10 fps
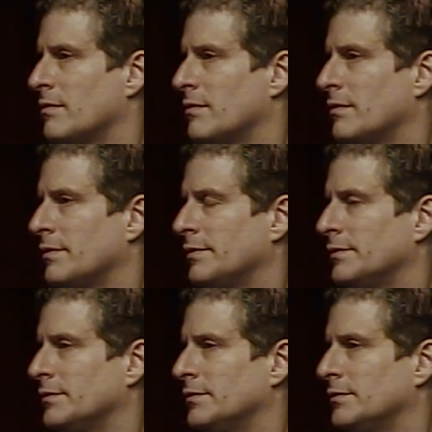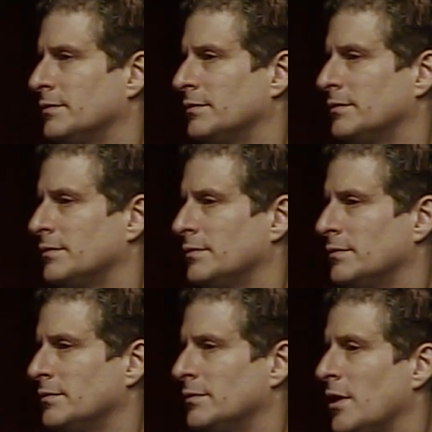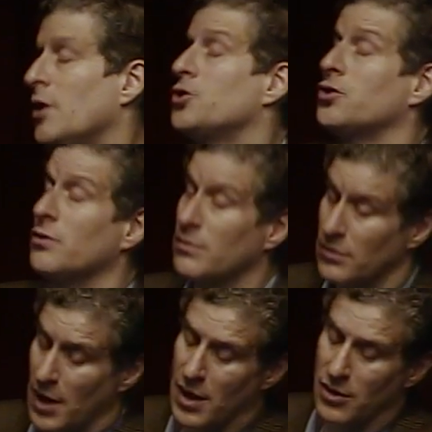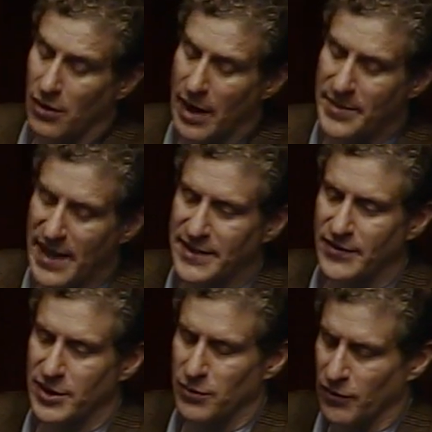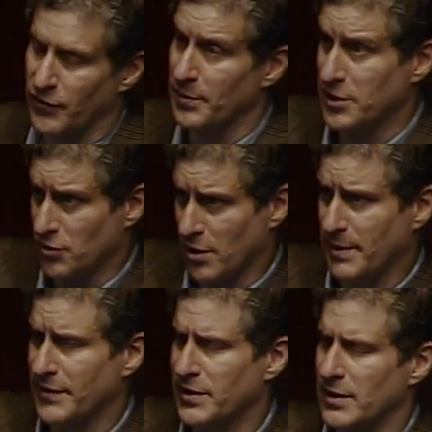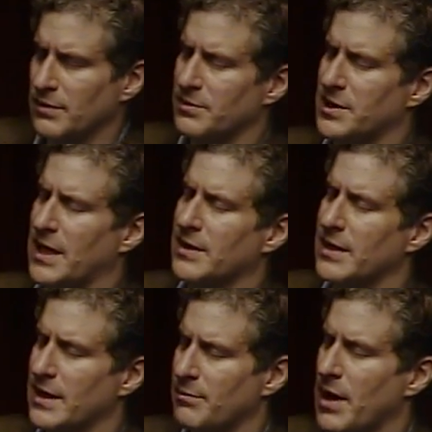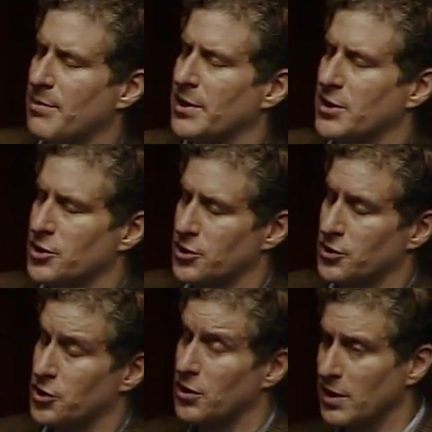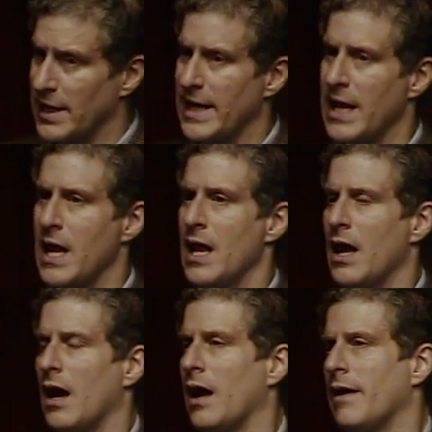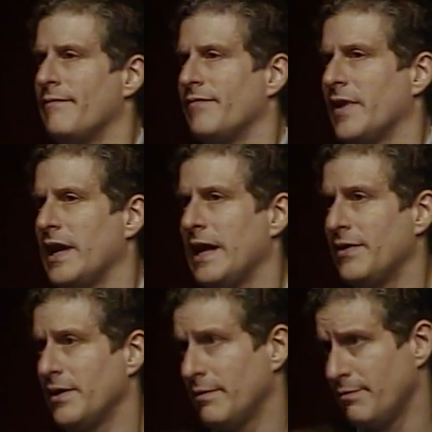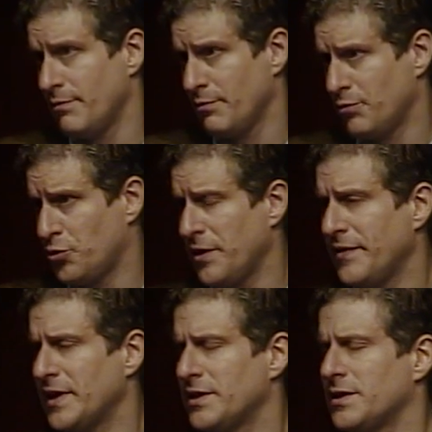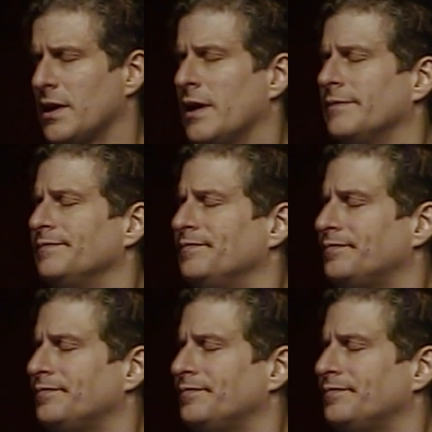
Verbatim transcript: and in population. Sure. Uh, no, I mean, that's very interesting. Well, let me talk about the second thing in population. So certainly um, in the previous um,